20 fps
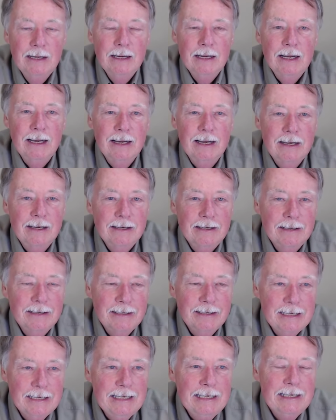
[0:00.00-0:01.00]
Uh,
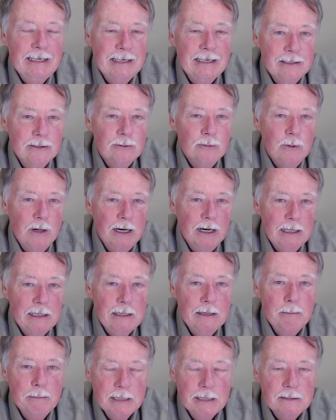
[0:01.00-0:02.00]
he is
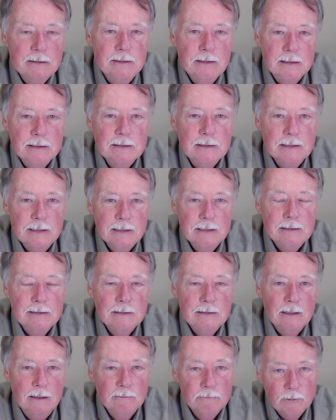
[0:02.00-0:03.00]
running the business,
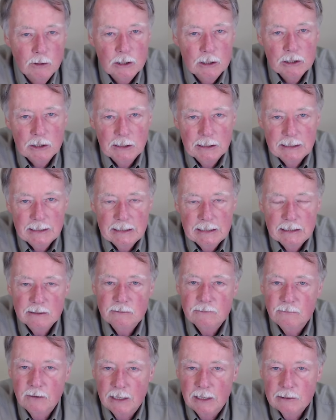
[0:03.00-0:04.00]
because unfortunately
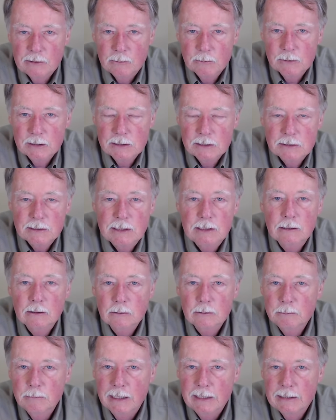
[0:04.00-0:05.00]
his father was
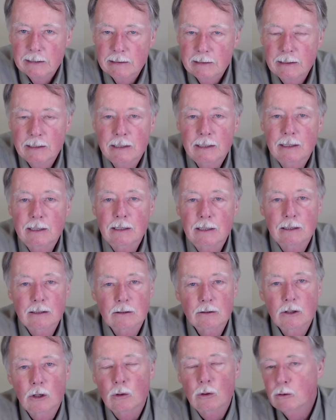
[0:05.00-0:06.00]
killed by
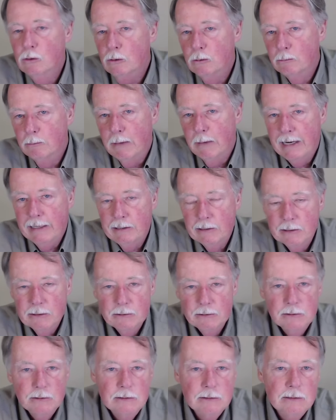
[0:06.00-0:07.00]
local
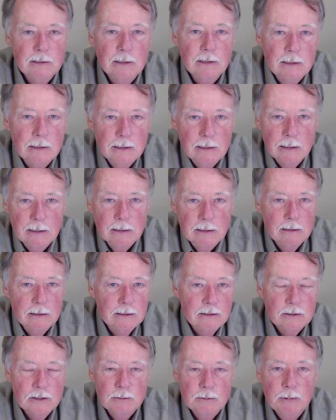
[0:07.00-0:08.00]
miners uh, in a
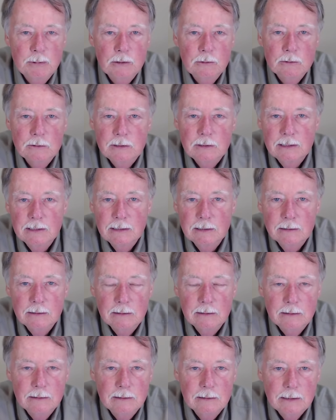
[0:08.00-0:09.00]
dispute
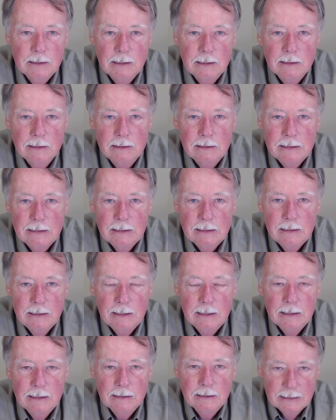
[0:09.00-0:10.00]
in in
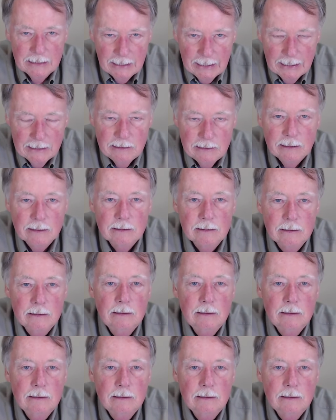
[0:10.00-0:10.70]
in Kenya,